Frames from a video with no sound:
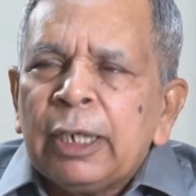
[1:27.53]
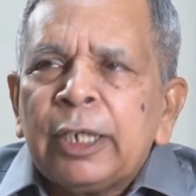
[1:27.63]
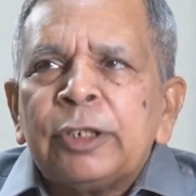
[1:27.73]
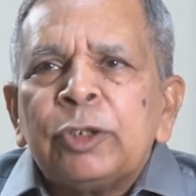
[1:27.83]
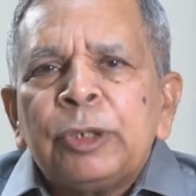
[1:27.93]

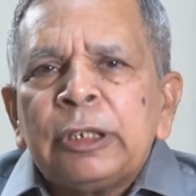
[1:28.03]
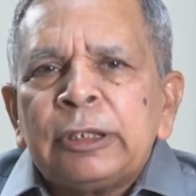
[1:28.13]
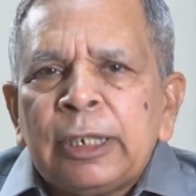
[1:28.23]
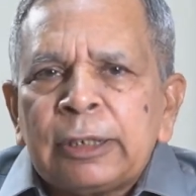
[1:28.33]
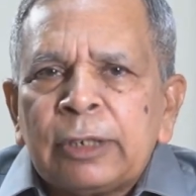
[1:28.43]
And
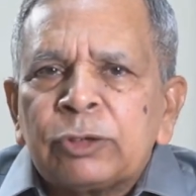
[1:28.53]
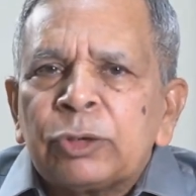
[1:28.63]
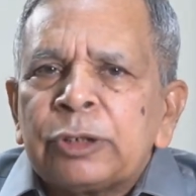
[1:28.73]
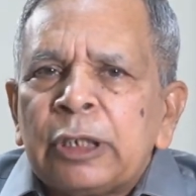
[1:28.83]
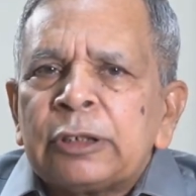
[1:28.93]
during that,
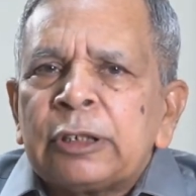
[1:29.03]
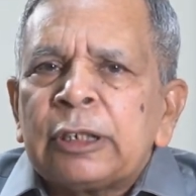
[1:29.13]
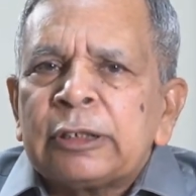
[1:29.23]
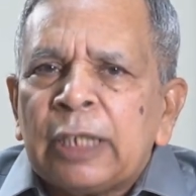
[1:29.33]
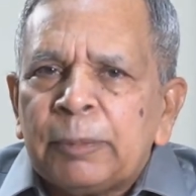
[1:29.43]
association
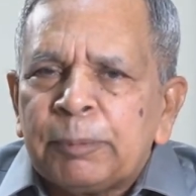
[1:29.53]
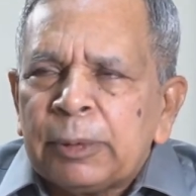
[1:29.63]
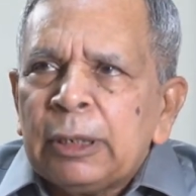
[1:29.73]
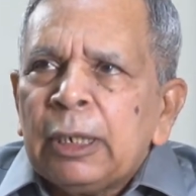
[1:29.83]
has helped